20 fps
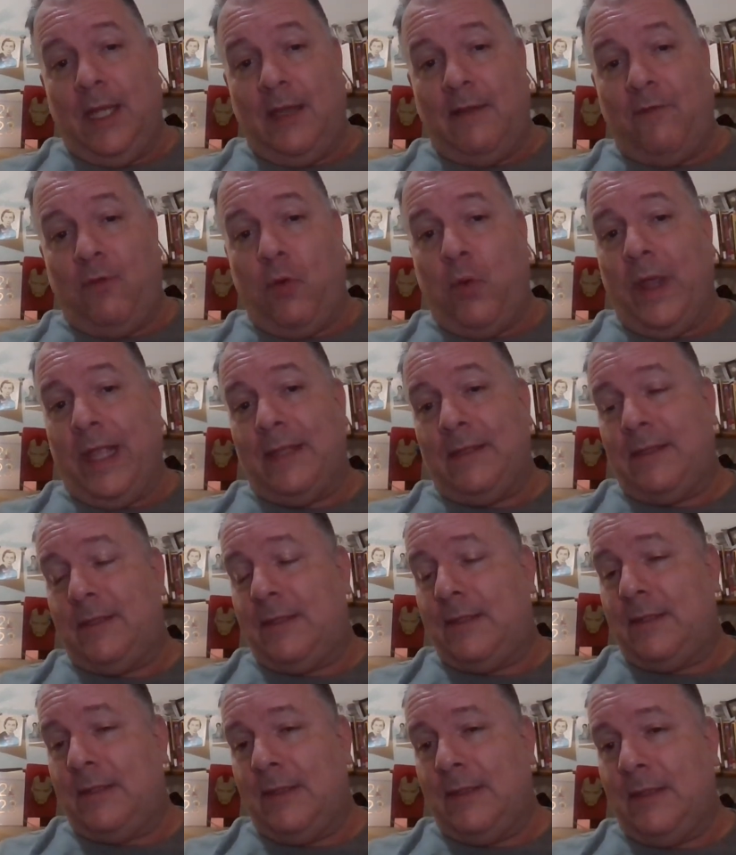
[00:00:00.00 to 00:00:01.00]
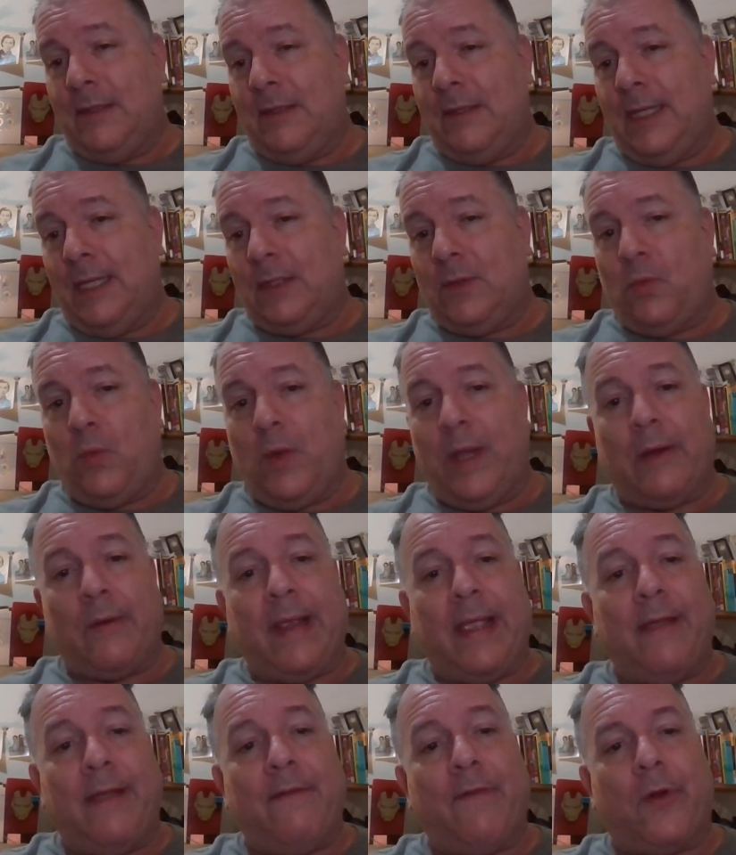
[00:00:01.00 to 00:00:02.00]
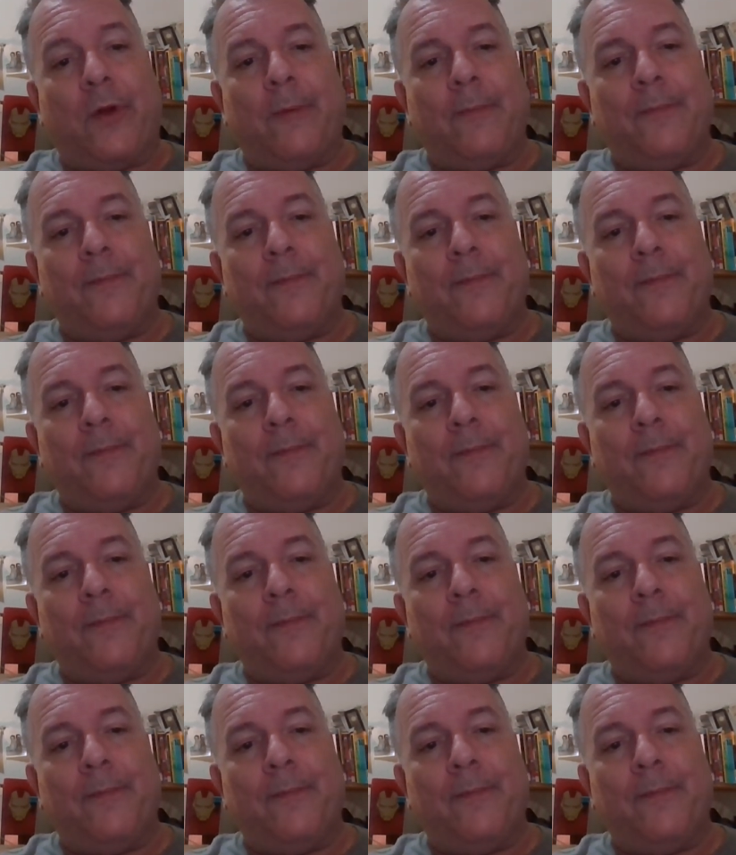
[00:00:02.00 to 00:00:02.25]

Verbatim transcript: of whence and wherever.